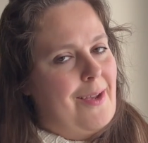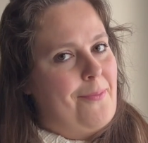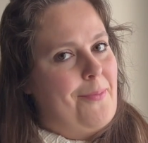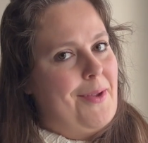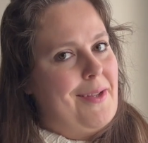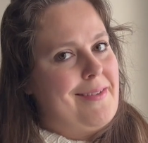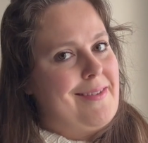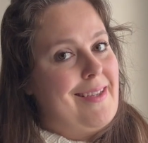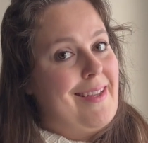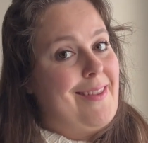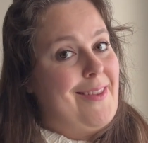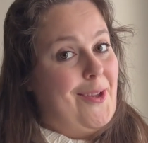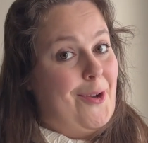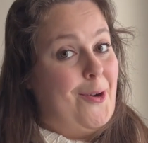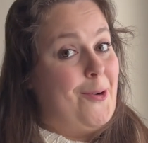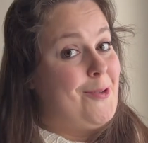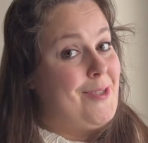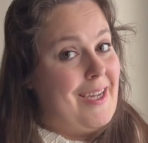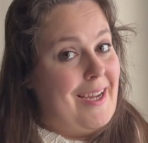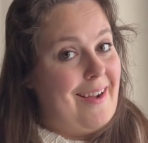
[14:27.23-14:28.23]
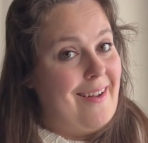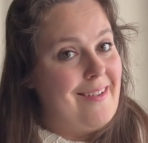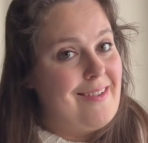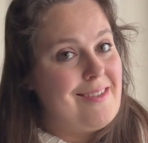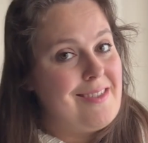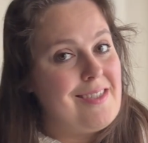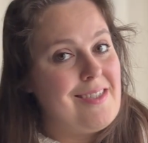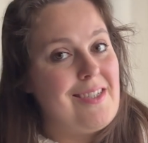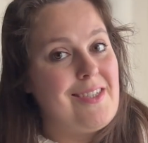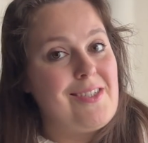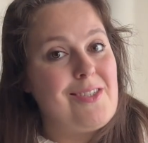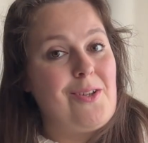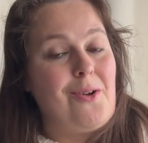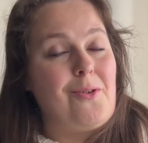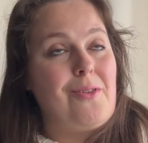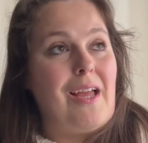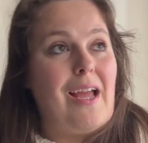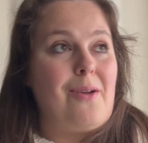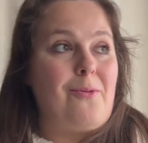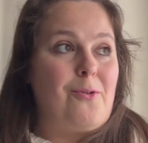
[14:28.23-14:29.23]
a bit in the hotels. So
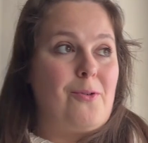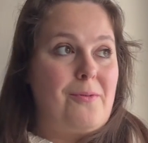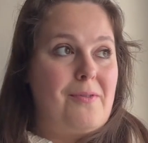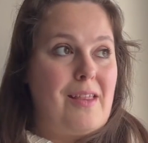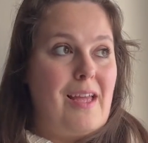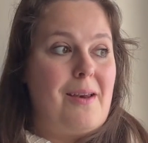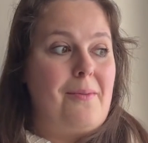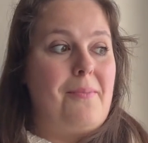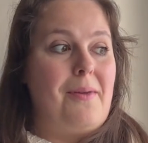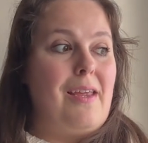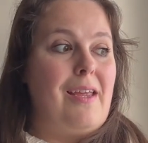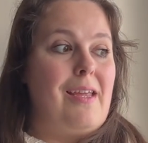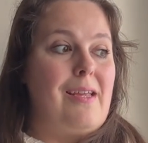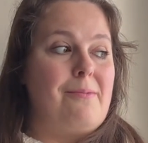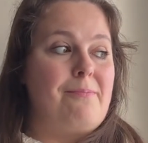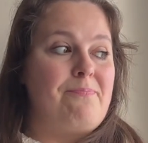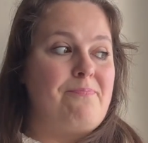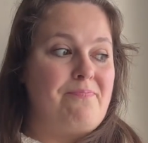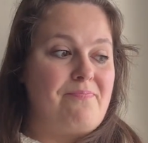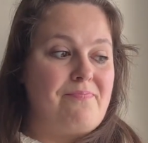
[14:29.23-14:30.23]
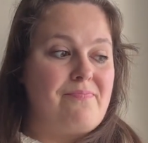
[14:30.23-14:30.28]
that would then be